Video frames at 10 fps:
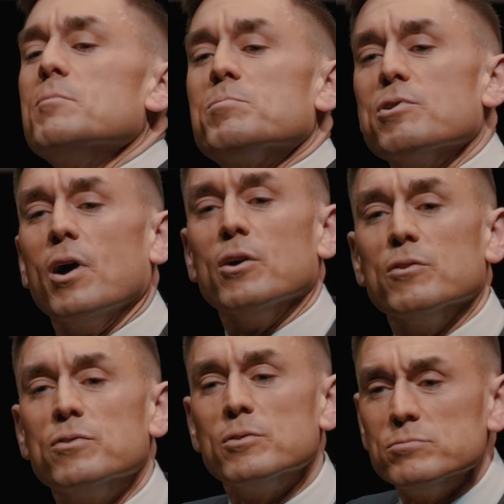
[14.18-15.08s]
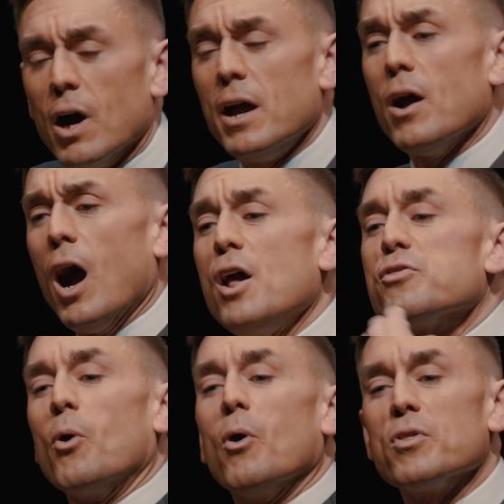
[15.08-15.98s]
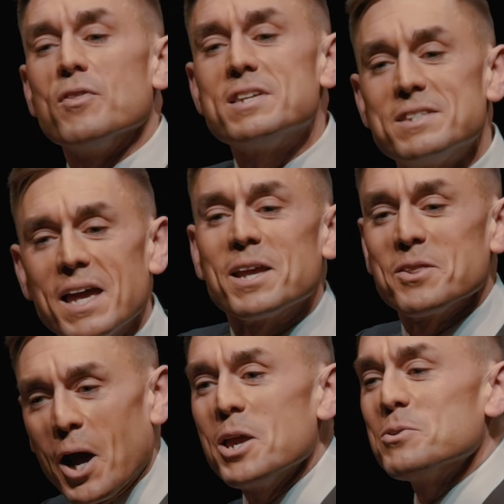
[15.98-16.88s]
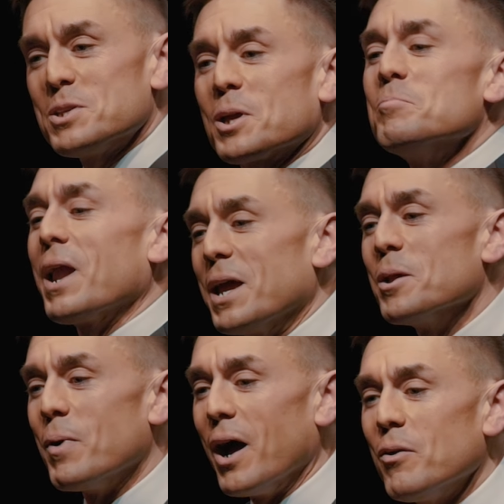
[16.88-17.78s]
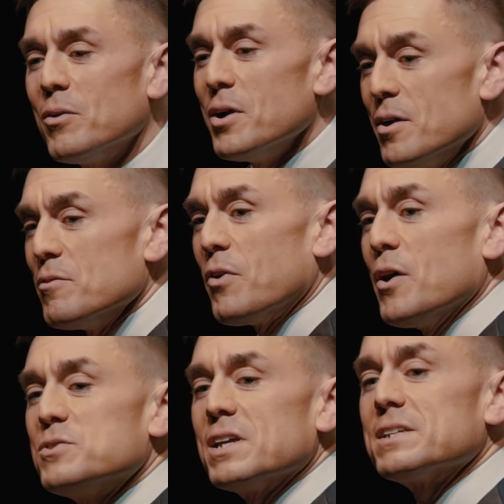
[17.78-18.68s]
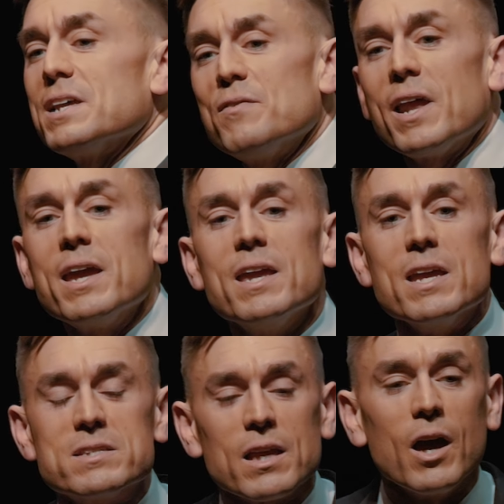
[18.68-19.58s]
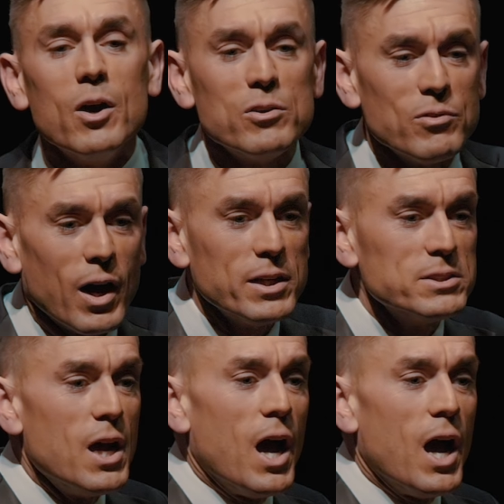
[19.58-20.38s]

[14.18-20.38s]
improve, right? I thought that this thing that I used to complain about 5, 6, 7, 8 years ago, right?